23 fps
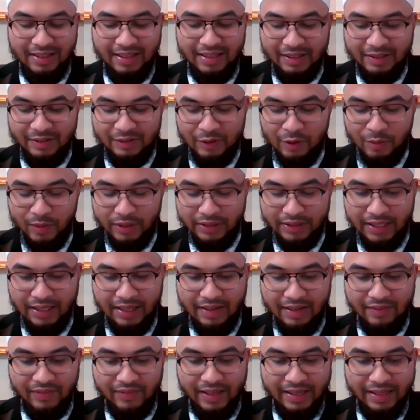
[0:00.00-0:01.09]
Thank you so much. I
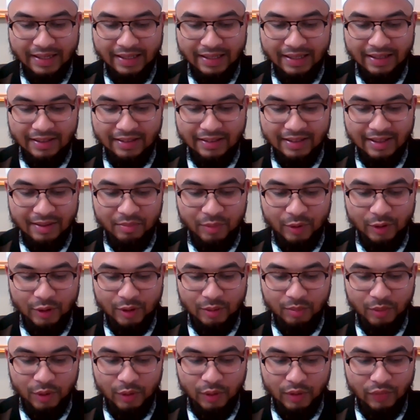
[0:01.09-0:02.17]
love the idea that
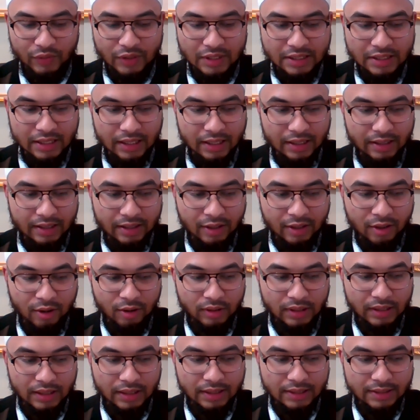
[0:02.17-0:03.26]
both of you shared,
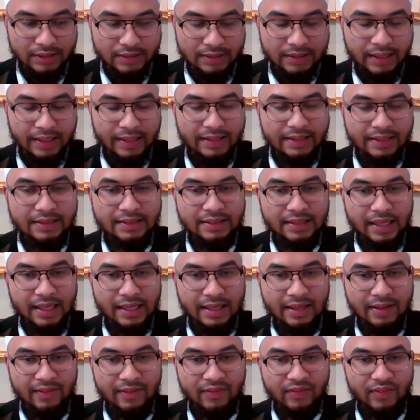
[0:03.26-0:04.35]
stay
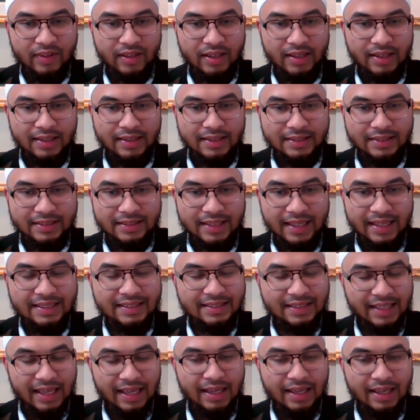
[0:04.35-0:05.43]
safe, stay
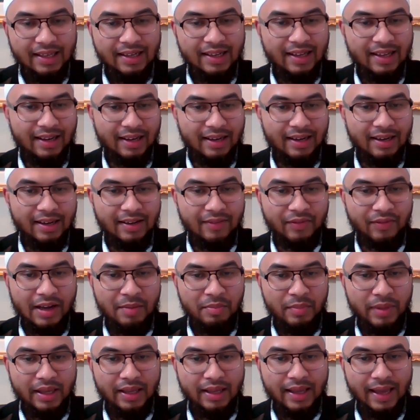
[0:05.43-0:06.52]
sane, and if I
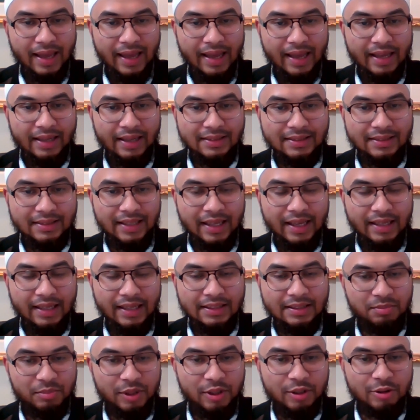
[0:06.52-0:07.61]
may add, stay
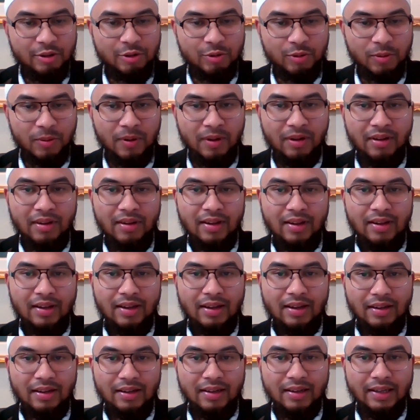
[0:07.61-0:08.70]
spiritual.
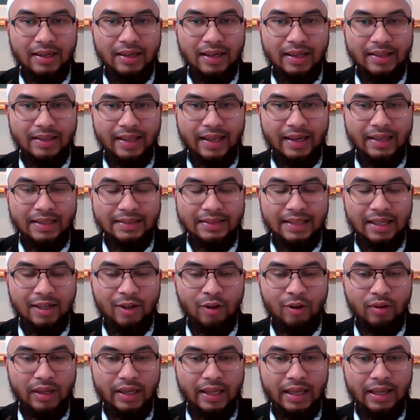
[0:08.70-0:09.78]
And that is that
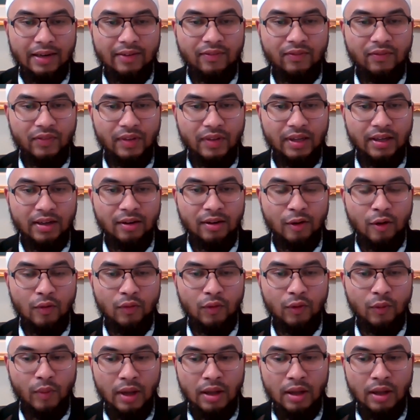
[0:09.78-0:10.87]
don't let fear
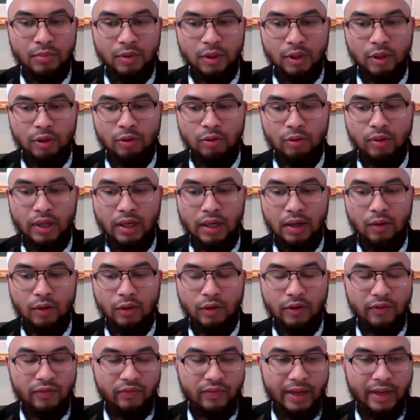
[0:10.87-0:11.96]
overwhelm you or
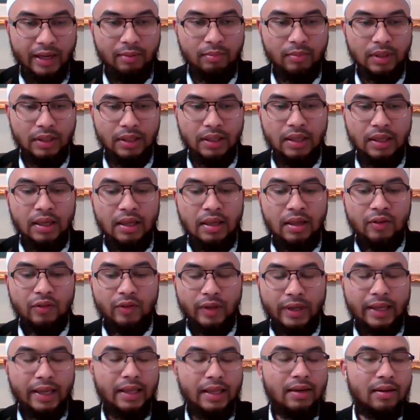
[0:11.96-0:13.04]
your family. So
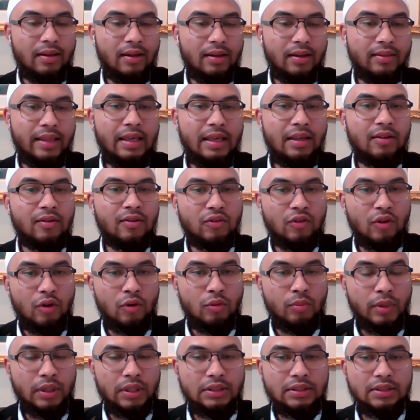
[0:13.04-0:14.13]
again, thank you so
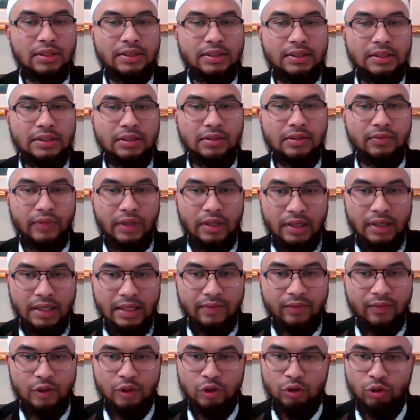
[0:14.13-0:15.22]
much, Sister Veronique,
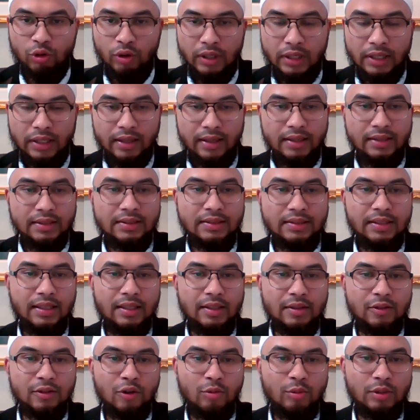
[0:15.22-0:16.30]
for joining us. Thank
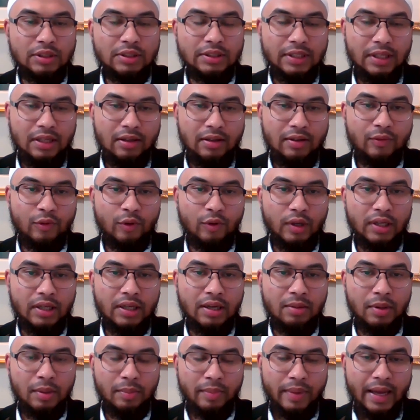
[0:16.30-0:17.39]
you so much, Sister Yelena, for
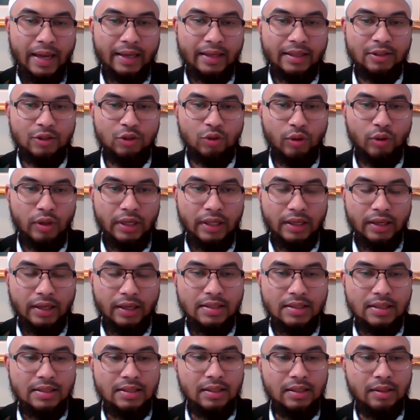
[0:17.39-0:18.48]
coming back and joining us.
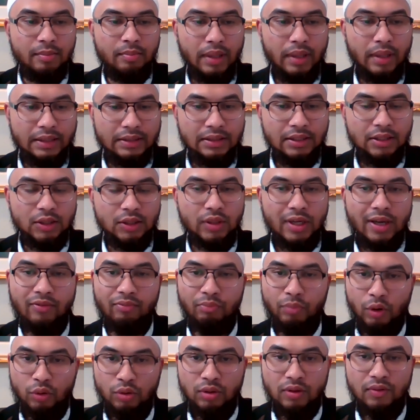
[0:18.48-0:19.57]
It's a blessing to have
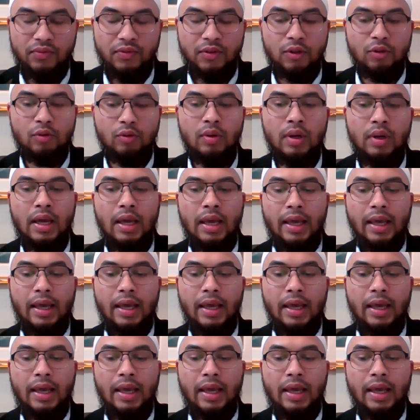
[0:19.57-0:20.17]
both of you.